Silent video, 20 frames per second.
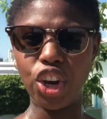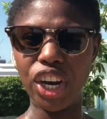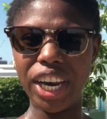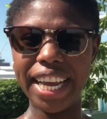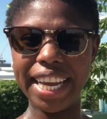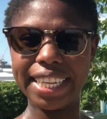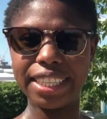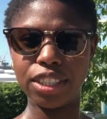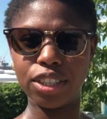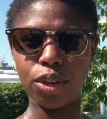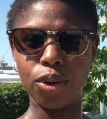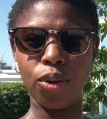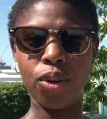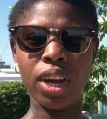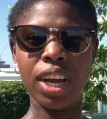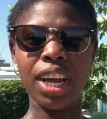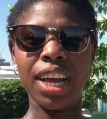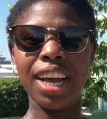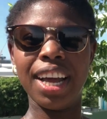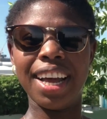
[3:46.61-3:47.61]
You need to
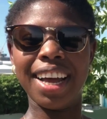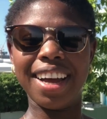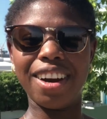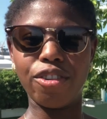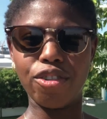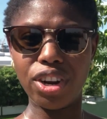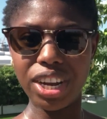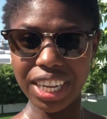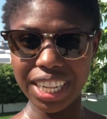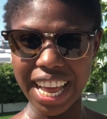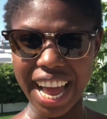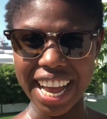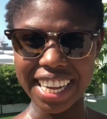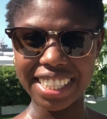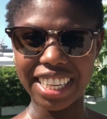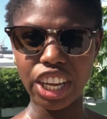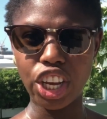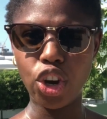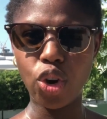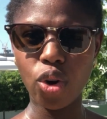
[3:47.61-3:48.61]

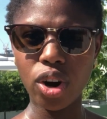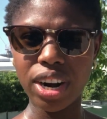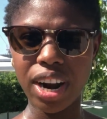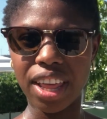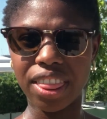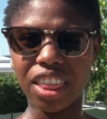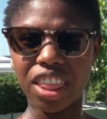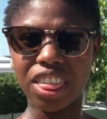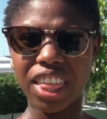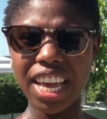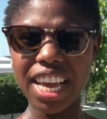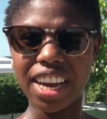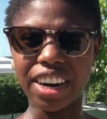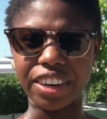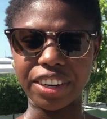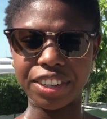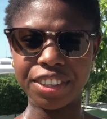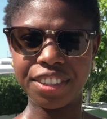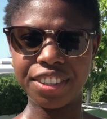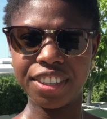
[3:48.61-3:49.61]
realize that you're not the
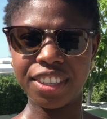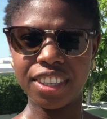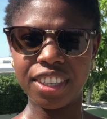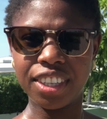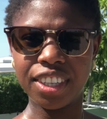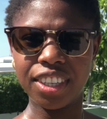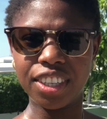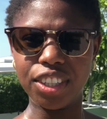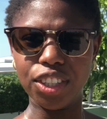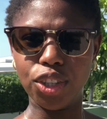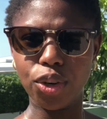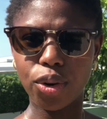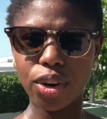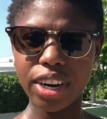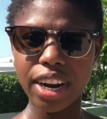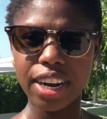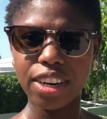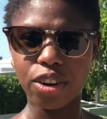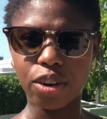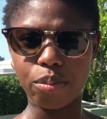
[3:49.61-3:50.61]
thinker,
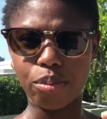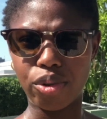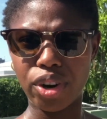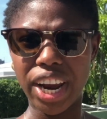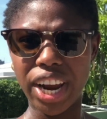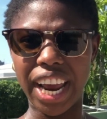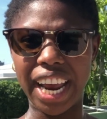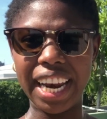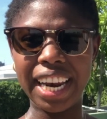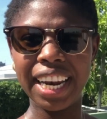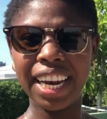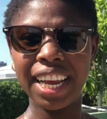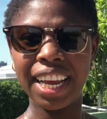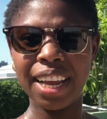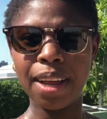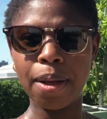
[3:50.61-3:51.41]
you're not your brain,